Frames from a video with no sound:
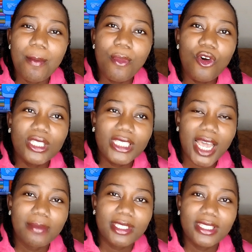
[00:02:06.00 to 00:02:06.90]
And most
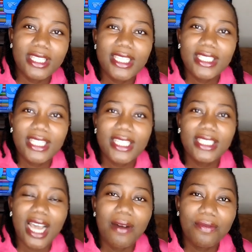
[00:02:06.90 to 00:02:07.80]
times these
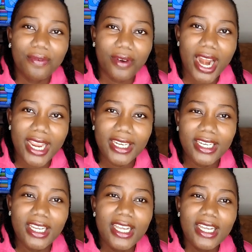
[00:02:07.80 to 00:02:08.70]
things are fried.
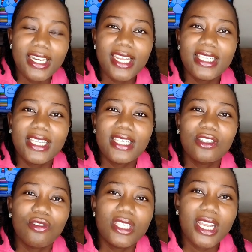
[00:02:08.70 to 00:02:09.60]
These
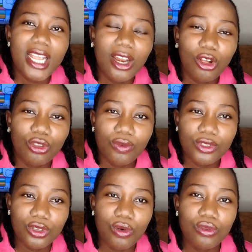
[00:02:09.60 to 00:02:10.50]
things contain a lot of
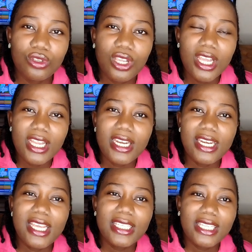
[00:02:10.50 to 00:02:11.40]
salt.
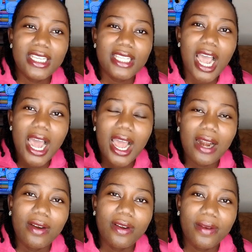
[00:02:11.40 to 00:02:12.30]
These things are
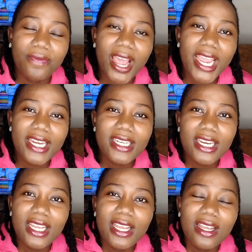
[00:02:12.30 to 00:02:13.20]
refined
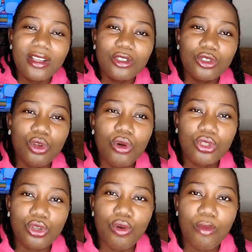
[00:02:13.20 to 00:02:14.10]

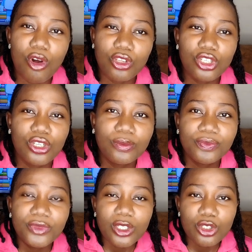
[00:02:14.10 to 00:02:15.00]
so much.
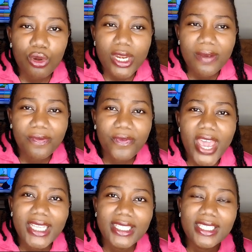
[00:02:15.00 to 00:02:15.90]
So the
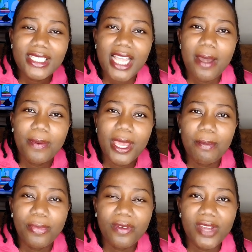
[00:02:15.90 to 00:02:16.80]
first step
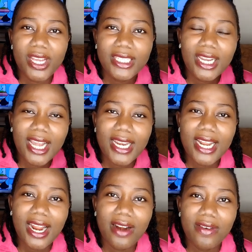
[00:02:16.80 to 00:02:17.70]
in preventing
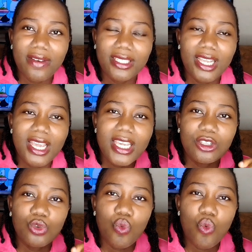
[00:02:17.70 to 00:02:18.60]
cardiac arrest
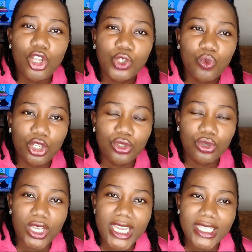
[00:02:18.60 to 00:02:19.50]
is to watch what
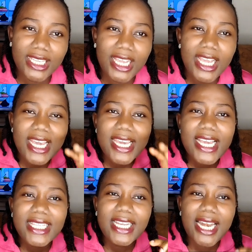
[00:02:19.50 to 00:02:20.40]
you eat.
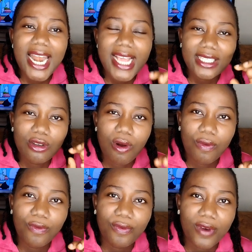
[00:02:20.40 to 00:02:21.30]
Eat less
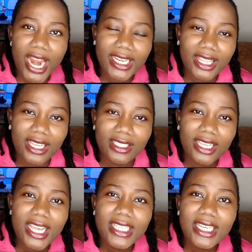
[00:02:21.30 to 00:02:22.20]
of fried
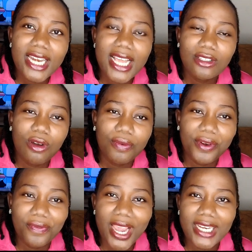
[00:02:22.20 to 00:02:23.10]
things. Eat less of
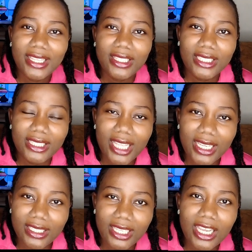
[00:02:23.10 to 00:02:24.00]
refined
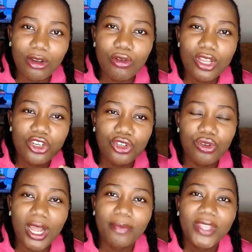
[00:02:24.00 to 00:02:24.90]
things, including
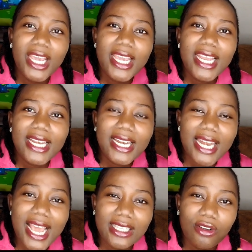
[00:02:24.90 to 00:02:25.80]
sugar. Eat
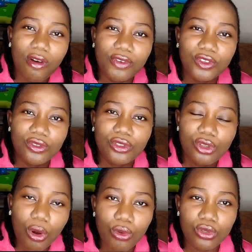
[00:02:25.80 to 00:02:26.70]
less of
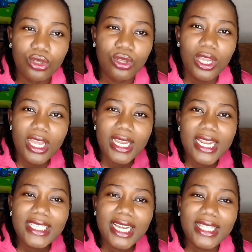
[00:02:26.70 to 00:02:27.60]
salt.
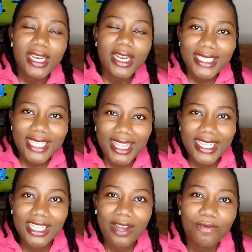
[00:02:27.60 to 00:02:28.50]
These are
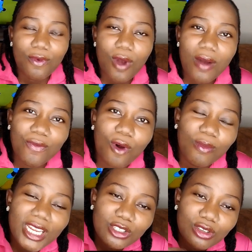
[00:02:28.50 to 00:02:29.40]
things that go and
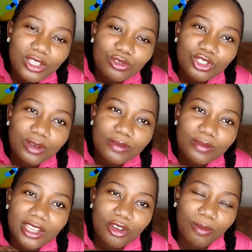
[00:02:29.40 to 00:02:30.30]
form little
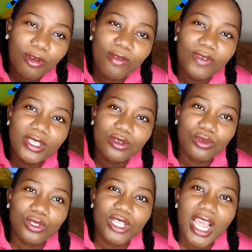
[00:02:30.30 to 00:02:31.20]
something in your blood
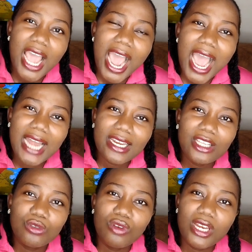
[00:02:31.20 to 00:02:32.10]
vessels,
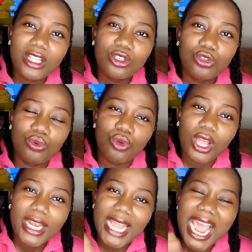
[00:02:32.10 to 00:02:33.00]
and it will lead to
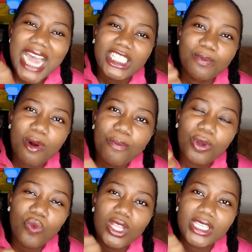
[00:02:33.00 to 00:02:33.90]
the heart
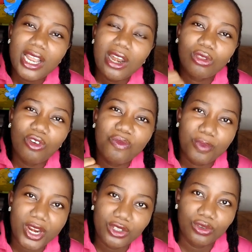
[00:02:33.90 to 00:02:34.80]
pumping with a lot of
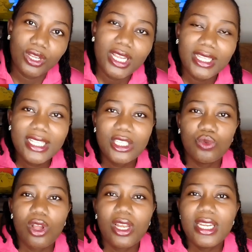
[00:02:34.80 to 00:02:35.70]
pressure. That
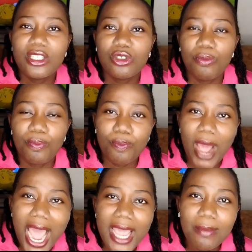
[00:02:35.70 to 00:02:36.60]
is what leads to
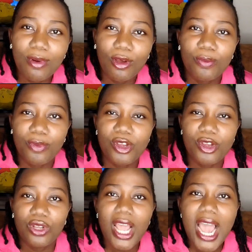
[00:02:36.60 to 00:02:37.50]
high blood
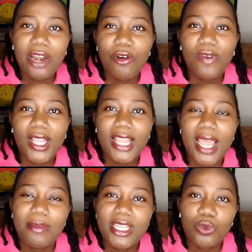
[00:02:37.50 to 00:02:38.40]
pressure, and over
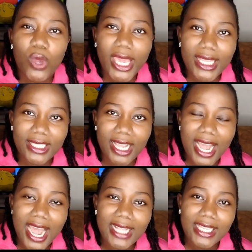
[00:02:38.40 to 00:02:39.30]
time this weakens the
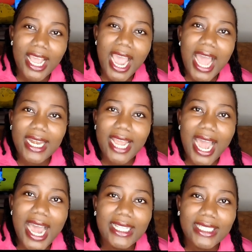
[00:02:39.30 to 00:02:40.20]
heart, and the
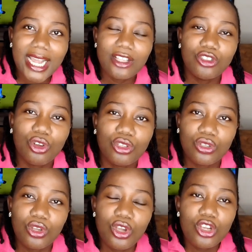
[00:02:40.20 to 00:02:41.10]
heart can
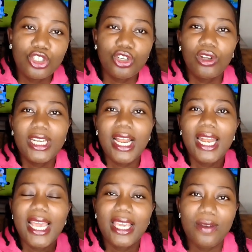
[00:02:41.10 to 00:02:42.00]
just shut
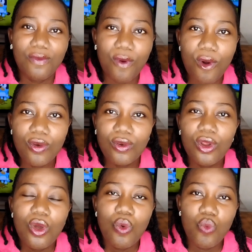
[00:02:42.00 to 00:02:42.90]
down like a phone
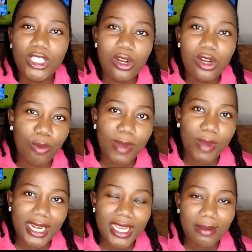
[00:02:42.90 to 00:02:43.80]
with low
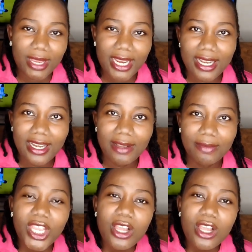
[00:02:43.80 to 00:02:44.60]
battery immediately.